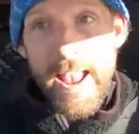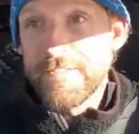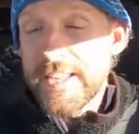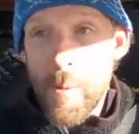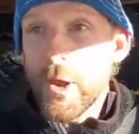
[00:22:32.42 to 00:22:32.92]

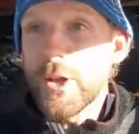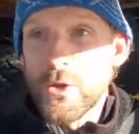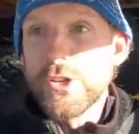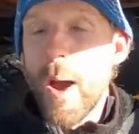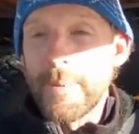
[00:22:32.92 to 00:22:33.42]
if someone
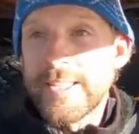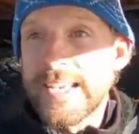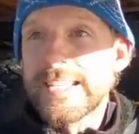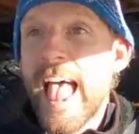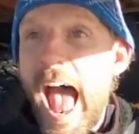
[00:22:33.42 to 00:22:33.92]
calls you up and
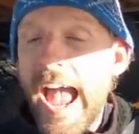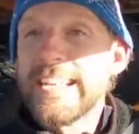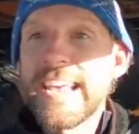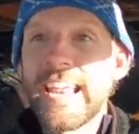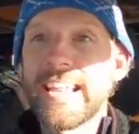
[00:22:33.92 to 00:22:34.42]
says,
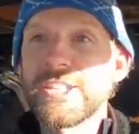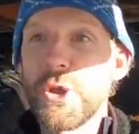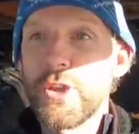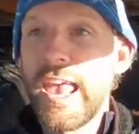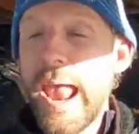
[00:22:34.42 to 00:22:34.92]
hey Dan, let's
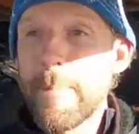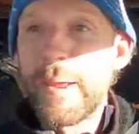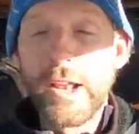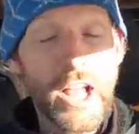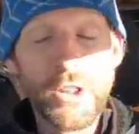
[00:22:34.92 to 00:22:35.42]
go
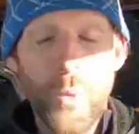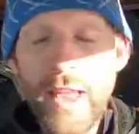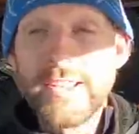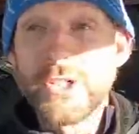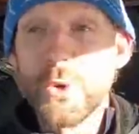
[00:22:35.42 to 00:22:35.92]
camping, like the
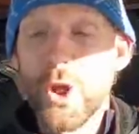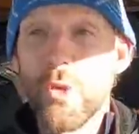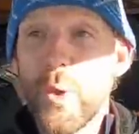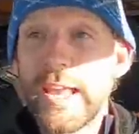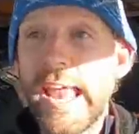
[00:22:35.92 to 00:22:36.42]
weather's good on
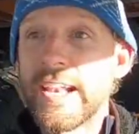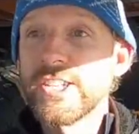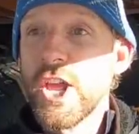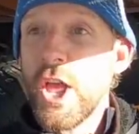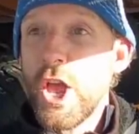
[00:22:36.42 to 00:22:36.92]
the
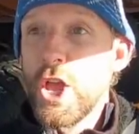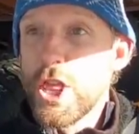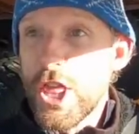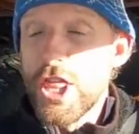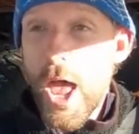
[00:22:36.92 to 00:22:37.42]
weekend,
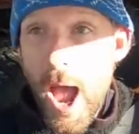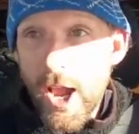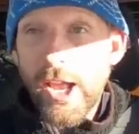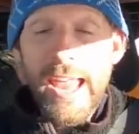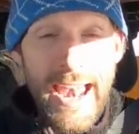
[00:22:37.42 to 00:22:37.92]

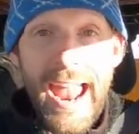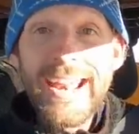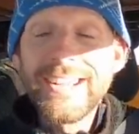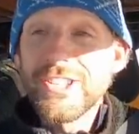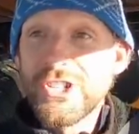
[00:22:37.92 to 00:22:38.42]
uh,
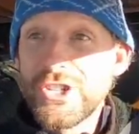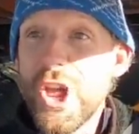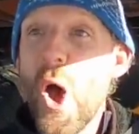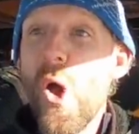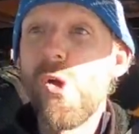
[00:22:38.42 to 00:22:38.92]
Canadians
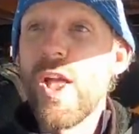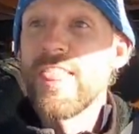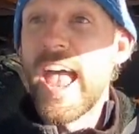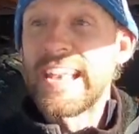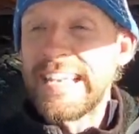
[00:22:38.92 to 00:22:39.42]
know
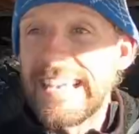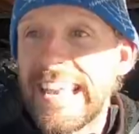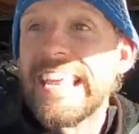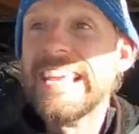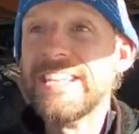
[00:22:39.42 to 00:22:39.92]
they
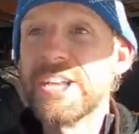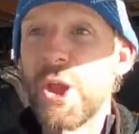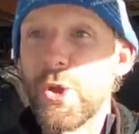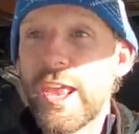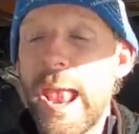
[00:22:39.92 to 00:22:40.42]
need to
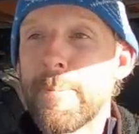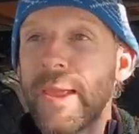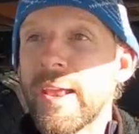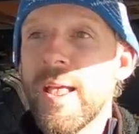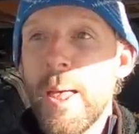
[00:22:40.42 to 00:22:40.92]
go
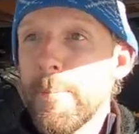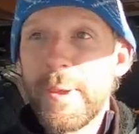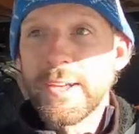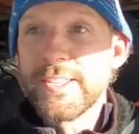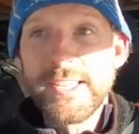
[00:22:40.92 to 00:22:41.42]
camping
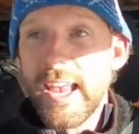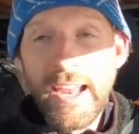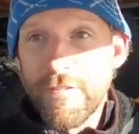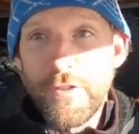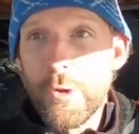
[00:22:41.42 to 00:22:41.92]
because
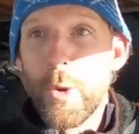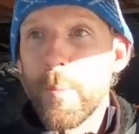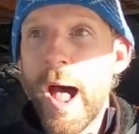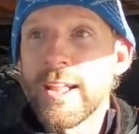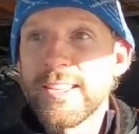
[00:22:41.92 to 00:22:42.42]
in a few
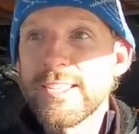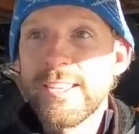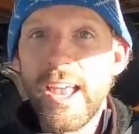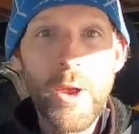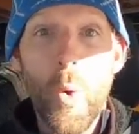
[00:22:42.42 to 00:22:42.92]
more months,
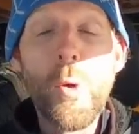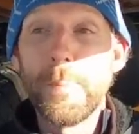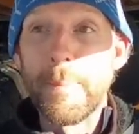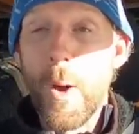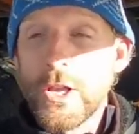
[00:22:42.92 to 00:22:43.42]
it
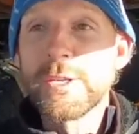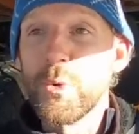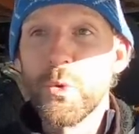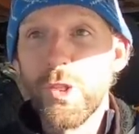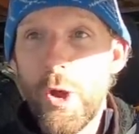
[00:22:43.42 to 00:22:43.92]
won't be
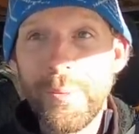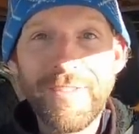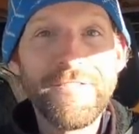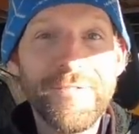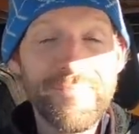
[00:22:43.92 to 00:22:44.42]
possible. There'll
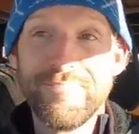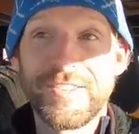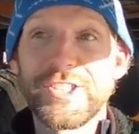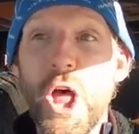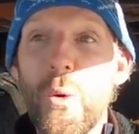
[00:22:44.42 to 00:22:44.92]
be
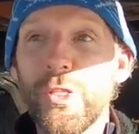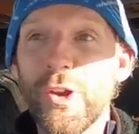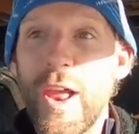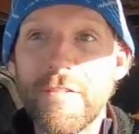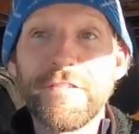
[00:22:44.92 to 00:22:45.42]
snow on
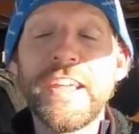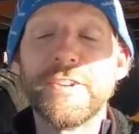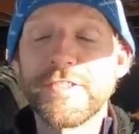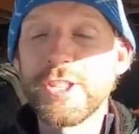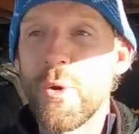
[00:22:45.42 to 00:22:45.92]
the ground,
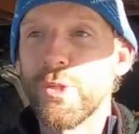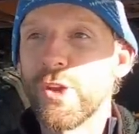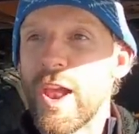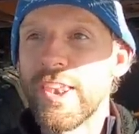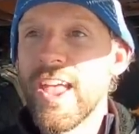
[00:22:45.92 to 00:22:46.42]
feet of snow on
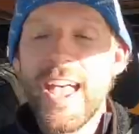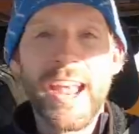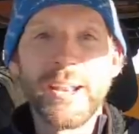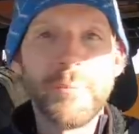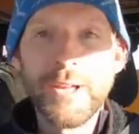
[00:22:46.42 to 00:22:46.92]
the ground,
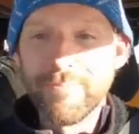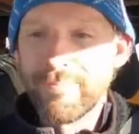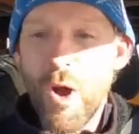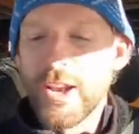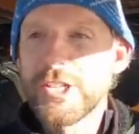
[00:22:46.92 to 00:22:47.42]
and it'll be
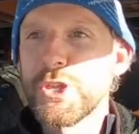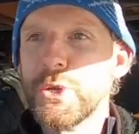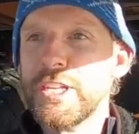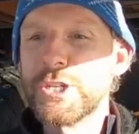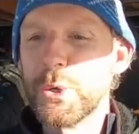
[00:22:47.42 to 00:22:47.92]
minus
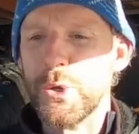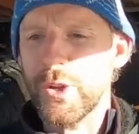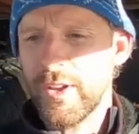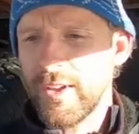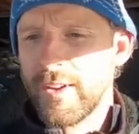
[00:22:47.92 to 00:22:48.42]

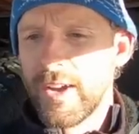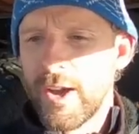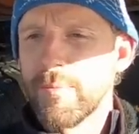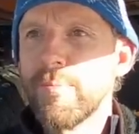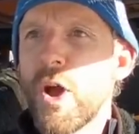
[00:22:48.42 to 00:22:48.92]
32.
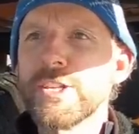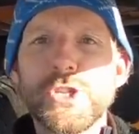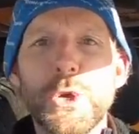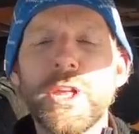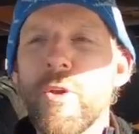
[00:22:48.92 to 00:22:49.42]
Well, minus
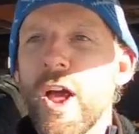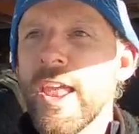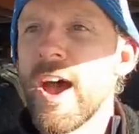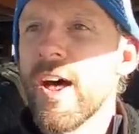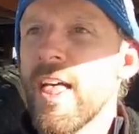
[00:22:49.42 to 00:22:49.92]
30 right
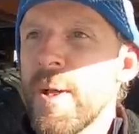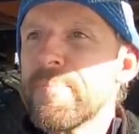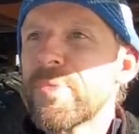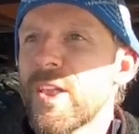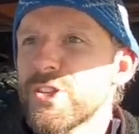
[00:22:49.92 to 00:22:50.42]
now.
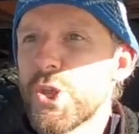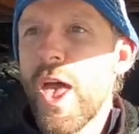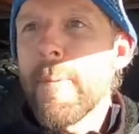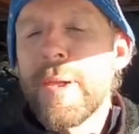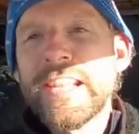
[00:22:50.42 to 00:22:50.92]
So
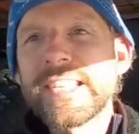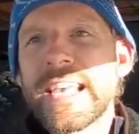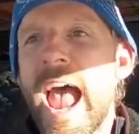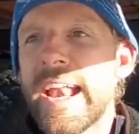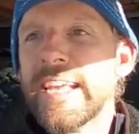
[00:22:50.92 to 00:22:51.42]
that means
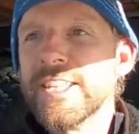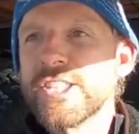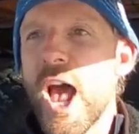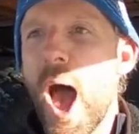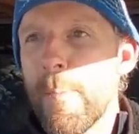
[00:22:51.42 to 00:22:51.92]

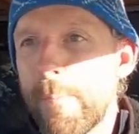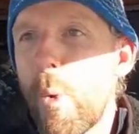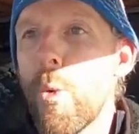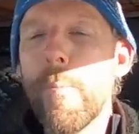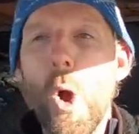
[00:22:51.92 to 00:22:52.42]
Canadians are
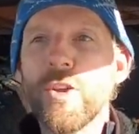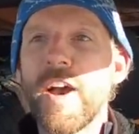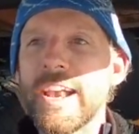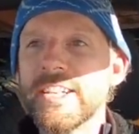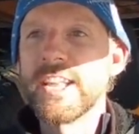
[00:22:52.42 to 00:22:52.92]
more
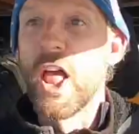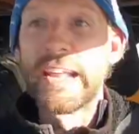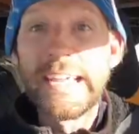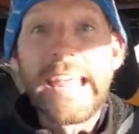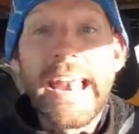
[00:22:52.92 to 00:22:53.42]
motivated to
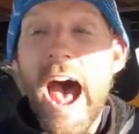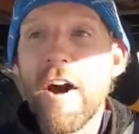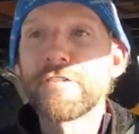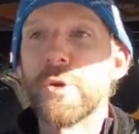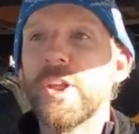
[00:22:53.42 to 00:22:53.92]
like get
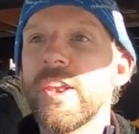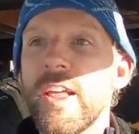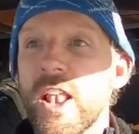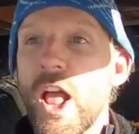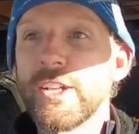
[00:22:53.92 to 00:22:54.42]
after it,
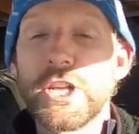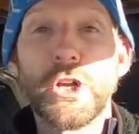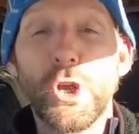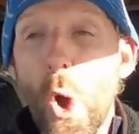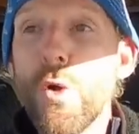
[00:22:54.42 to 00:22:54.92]
like to
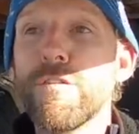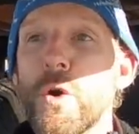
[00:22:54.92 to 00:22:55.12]
go